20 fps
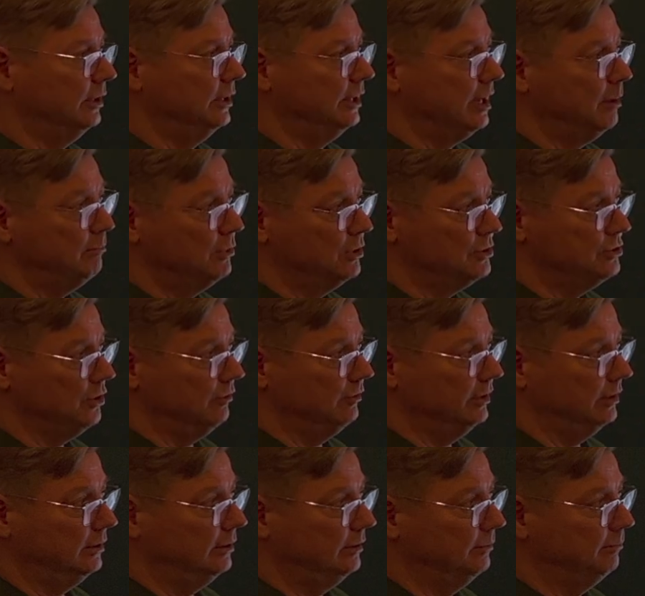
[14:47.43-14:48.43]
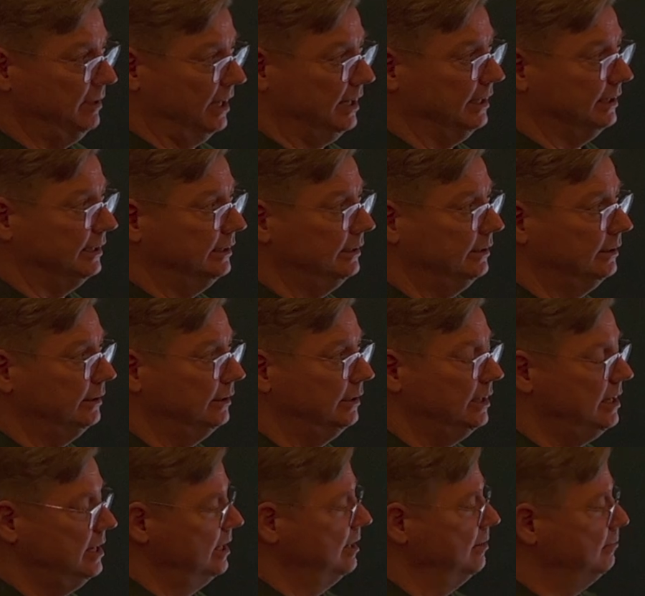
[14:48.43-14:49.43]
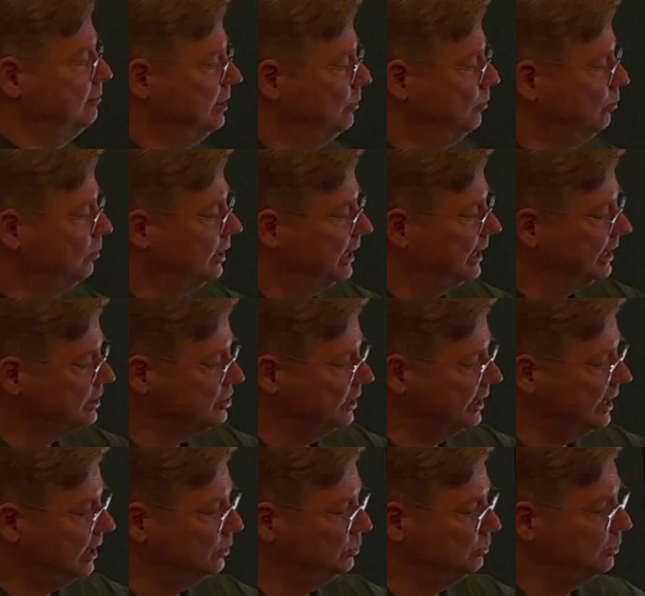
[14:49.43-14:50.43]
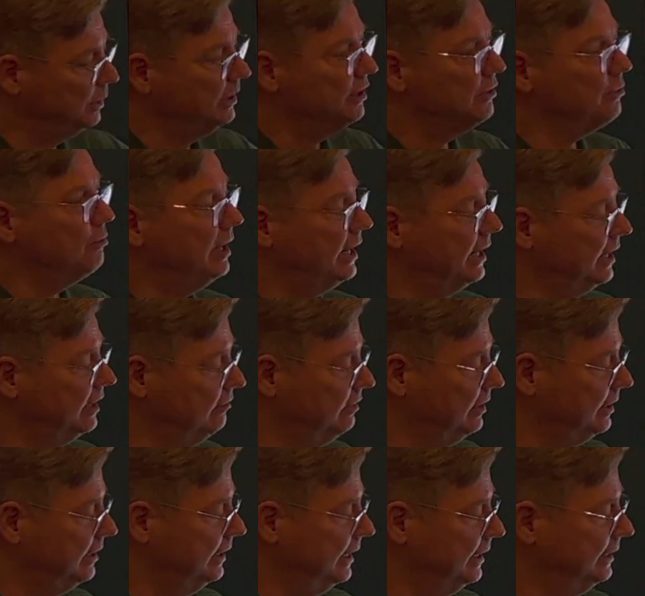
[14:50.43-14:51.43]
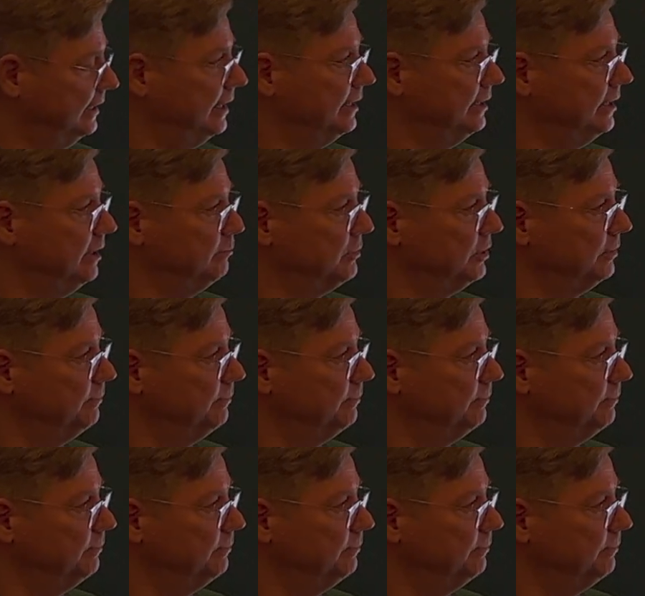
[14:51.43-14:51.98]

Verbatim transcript: numbers of it, yeah. but what actually, how do we arrive at that number?